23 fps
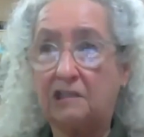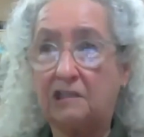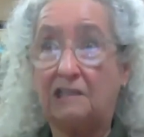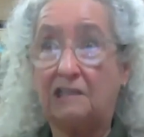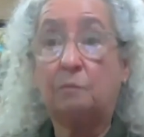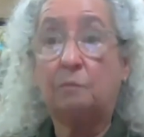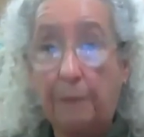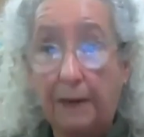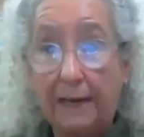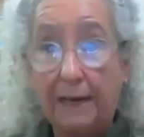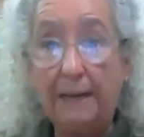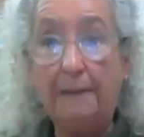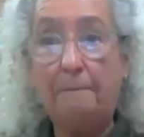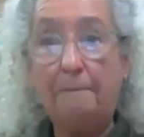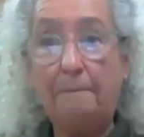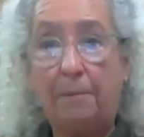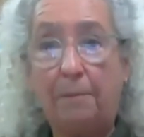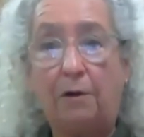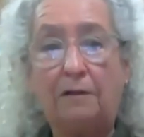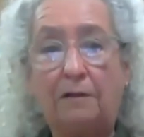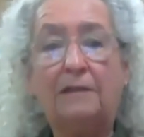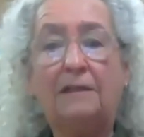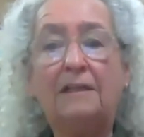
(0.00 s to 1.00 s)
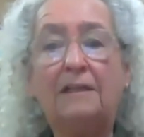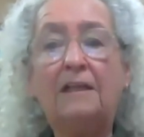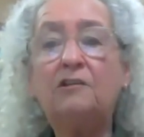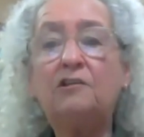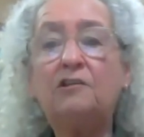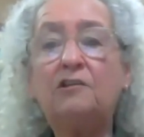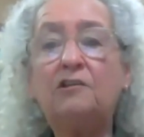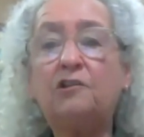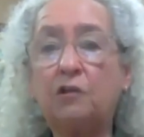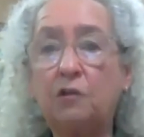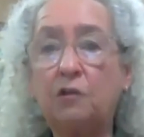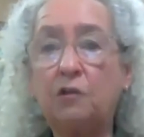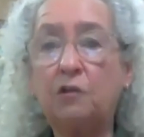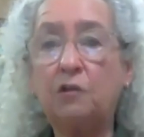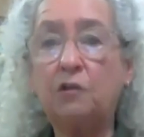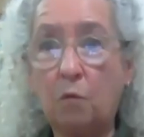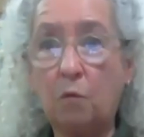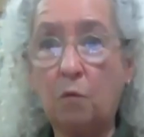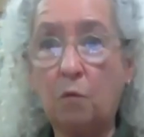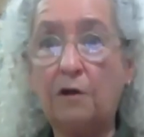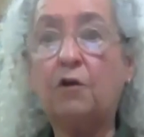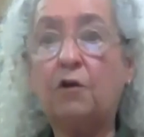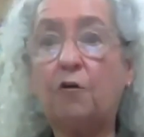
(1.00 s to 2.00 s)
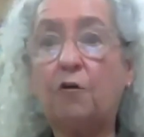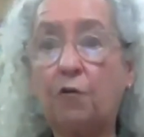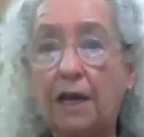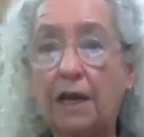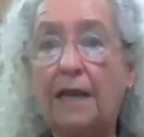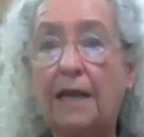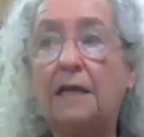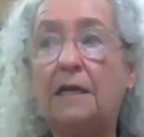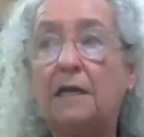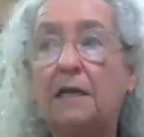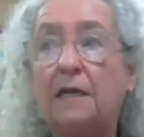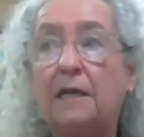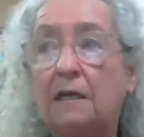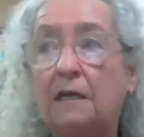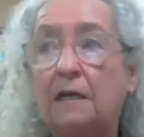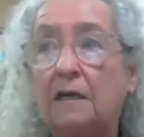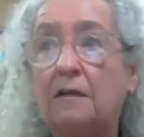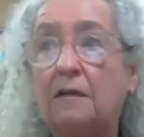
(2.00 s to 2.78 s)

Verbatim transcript: it's people so you want to create